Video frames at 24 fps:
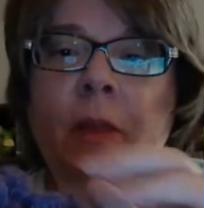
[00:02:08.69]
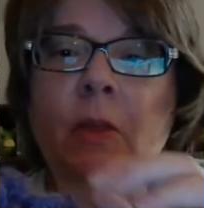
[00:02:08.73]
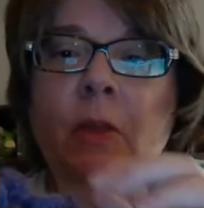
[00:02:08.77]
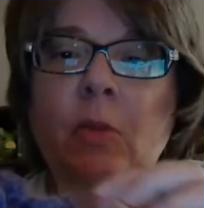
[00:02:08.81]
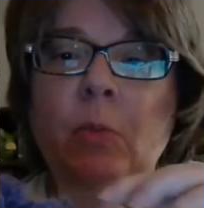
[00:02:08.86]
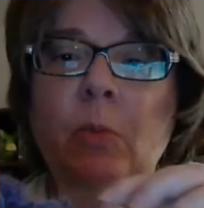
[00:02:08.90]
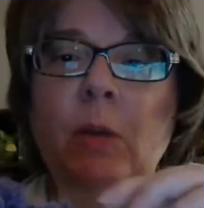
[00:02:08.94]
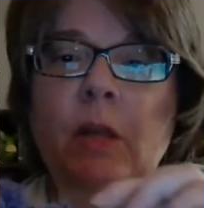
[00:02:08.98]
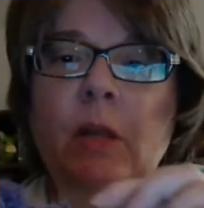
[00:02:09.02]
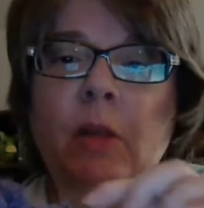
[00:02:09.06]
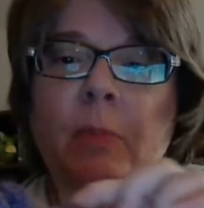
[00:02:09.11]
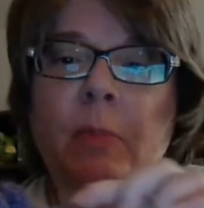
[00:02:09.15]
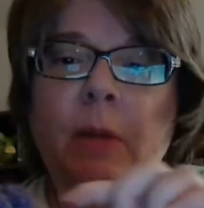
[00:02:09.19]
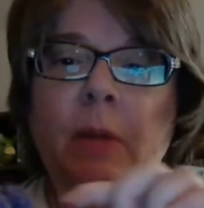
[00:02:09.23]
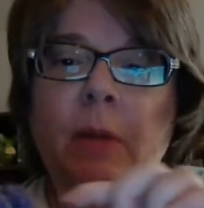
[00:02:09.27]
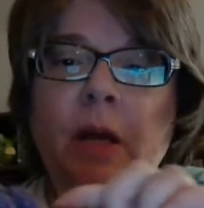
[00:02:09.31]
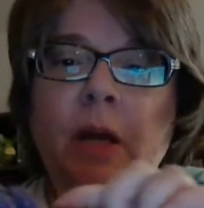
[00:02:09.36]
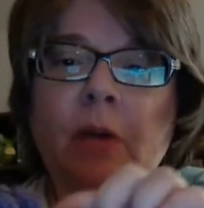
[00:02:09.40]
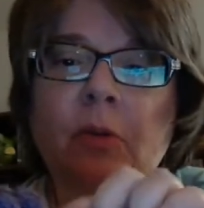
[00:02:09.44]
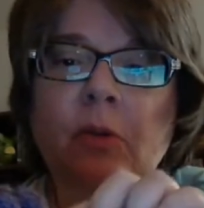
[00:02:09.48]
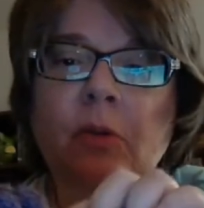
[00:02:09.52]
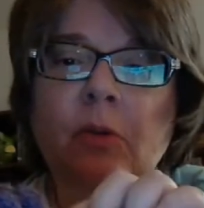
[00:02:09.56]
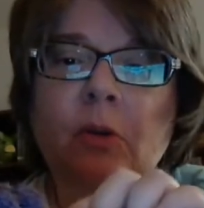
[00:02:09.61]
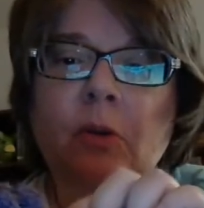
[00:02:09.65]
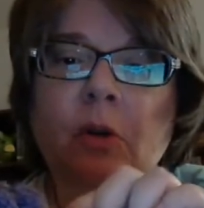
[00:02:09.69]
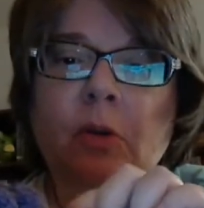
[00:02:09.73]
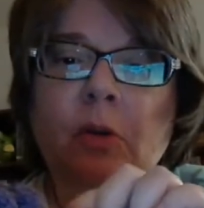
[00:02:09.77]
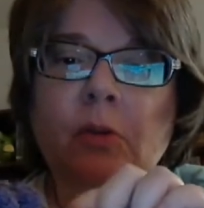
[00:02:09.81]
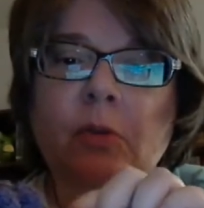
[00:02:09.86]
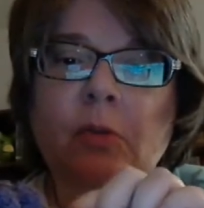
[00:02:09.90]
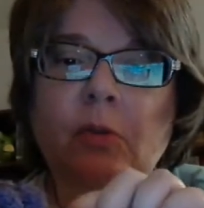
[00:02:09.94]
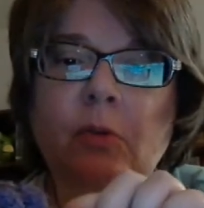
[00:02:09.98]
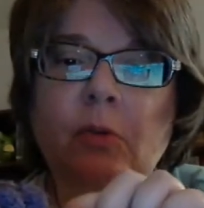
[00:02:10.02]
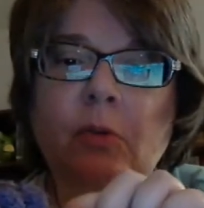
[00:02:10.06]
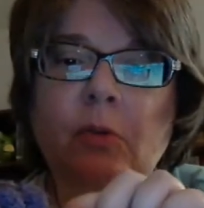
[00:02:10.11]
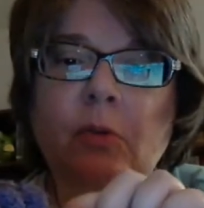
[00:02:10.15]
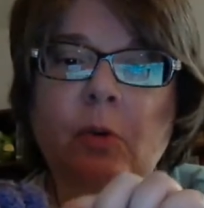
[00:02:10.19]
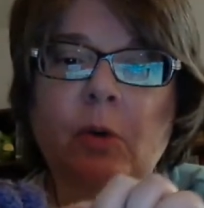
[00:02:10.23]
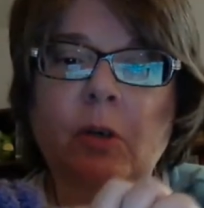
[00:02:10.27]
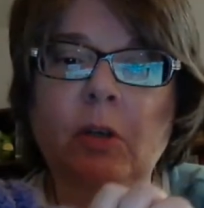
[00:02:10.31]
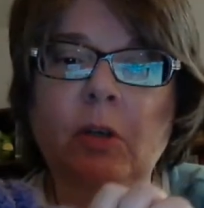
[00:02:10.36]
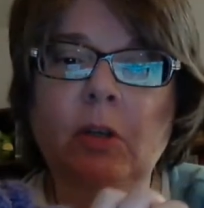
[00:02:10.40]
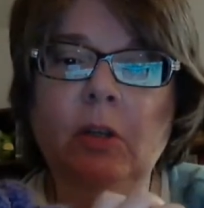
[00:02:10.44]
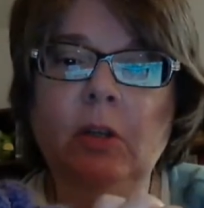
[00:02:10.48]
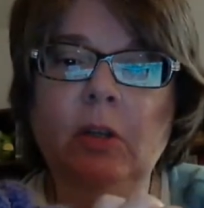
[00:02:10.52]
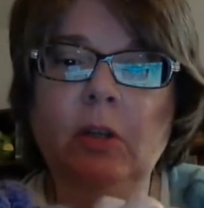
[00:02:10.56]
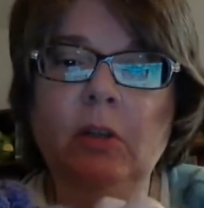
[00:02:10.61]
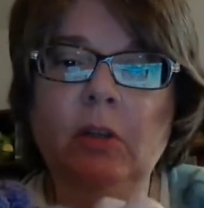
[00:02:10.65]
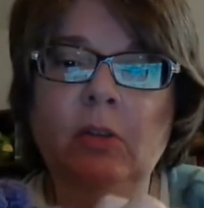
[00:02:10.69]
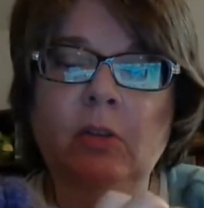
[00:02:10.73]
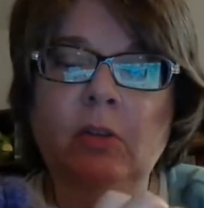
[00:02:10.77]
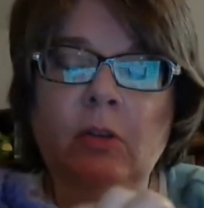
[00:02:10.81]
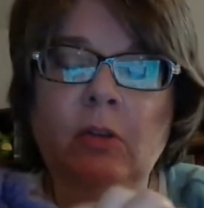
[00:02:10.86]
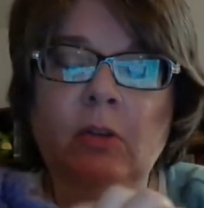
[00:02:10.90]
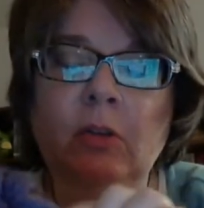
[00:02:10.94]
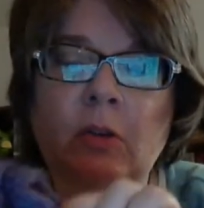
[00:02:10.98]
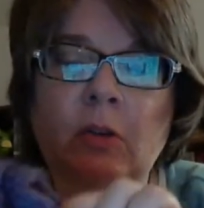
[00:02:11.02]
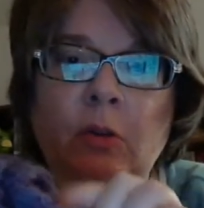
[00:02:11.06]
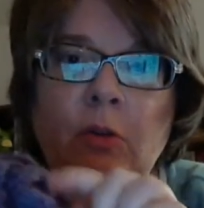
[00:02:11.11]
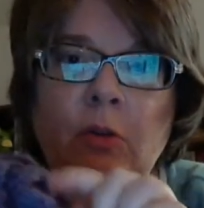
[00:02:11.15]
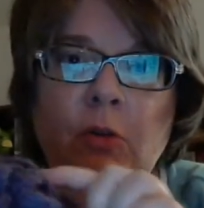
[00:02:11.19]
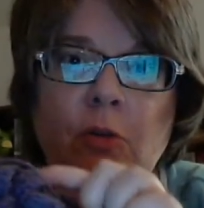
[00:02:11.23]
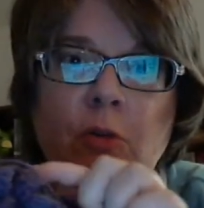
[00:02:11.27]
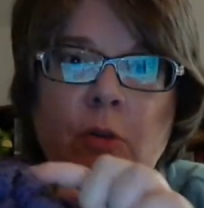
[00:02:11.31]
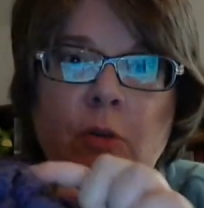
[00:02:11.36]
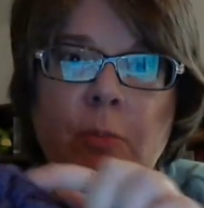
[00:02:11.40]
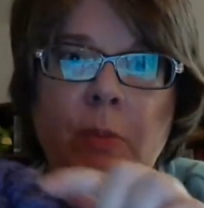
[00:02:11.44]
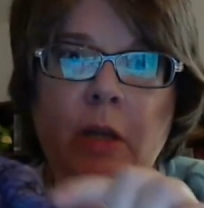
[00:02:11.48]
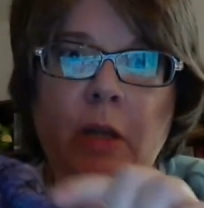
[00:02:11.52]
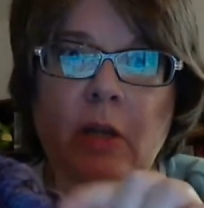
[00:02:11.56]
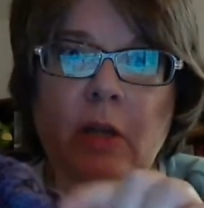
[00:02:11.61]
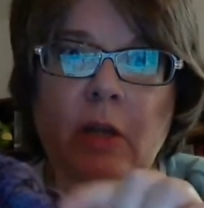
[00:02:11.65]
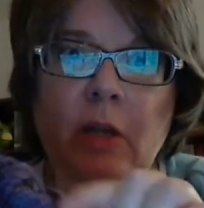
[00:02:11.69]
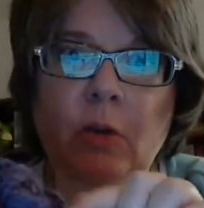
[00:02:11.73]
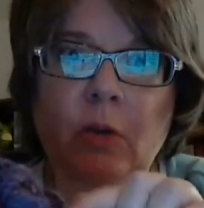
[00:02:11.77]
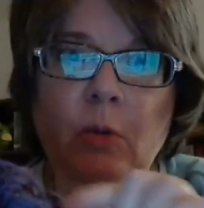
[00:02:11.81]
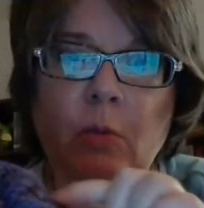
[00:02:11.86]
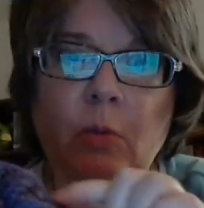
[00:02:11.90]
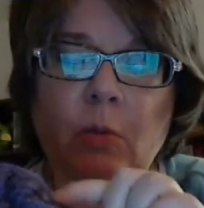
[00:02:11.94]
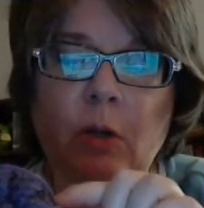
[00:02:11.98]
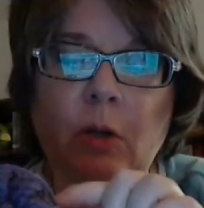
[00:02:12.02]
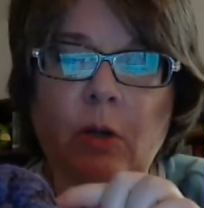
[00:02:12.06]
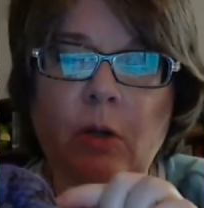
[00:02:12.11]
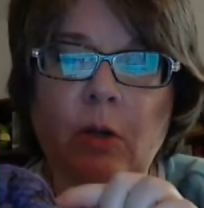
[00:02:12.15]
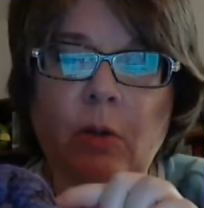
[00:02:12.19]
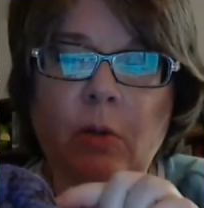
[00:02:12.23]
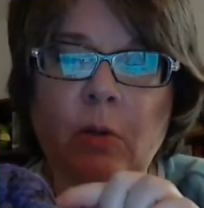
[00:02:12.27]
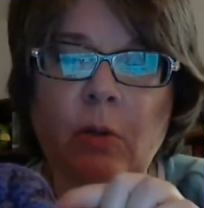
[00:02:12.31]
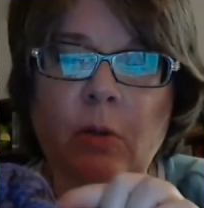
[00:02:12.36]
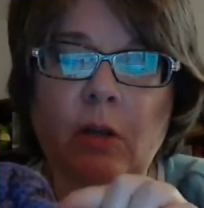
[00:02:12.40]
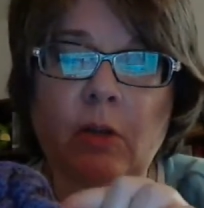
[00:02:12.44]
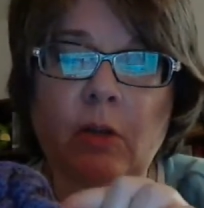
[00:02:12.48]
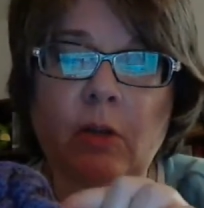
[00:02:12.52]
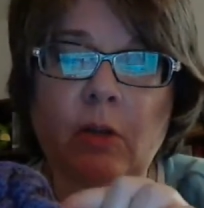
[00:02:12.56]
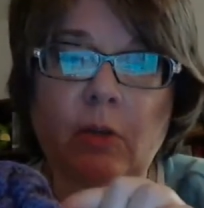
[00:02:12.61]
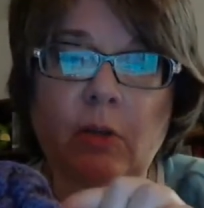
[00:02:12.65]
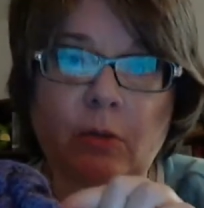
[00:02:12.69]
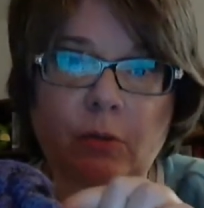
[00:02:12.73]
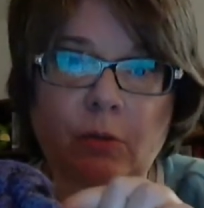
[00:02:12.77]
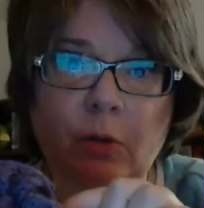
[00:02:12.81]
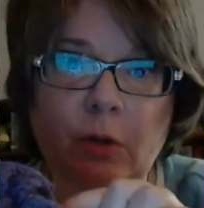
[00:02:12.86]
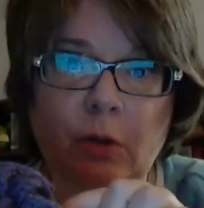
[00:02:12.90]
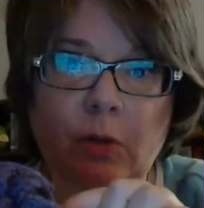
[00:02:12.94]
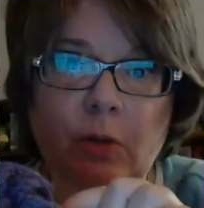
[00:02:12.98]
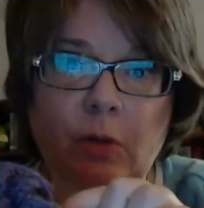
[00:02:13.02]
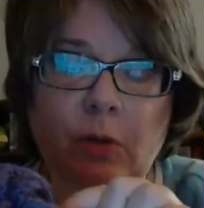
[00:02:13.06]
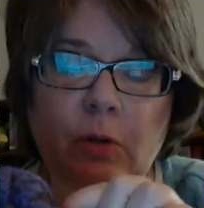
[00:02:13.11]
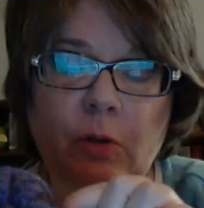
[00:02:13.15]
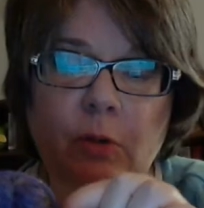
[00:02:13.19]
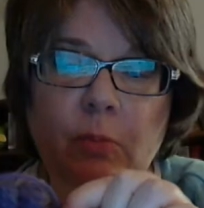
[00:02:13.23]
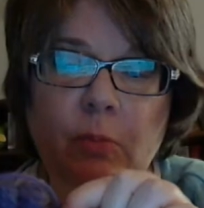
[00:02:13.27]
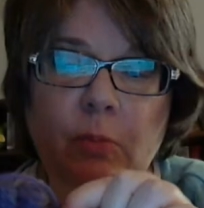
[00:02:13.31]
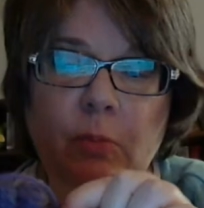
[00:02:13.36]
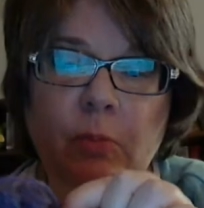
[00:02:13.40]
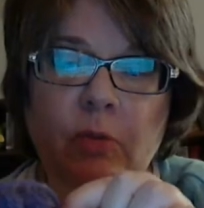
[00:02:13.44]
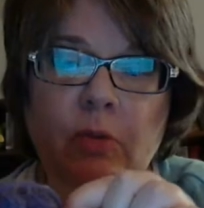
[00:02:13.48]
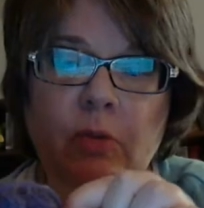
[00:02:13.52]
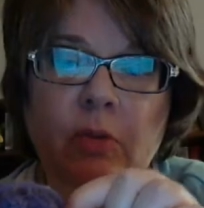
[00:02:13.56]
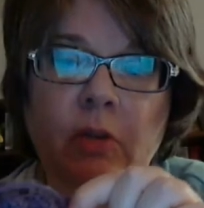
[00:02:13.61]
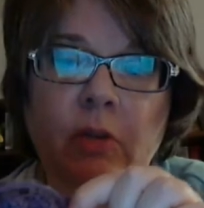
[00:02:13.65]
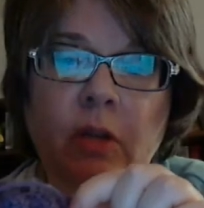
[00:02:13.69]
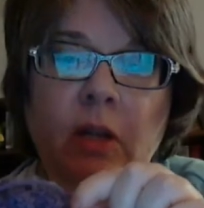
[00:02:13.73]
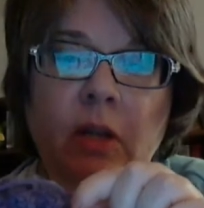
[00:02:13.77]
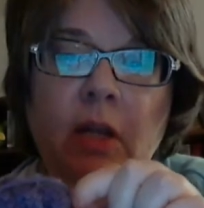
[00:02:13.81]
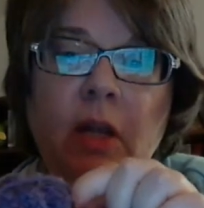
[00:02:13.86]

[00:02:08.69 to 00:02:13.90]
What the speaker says: way the pattern calls for it is, you do a petal row in the front loops,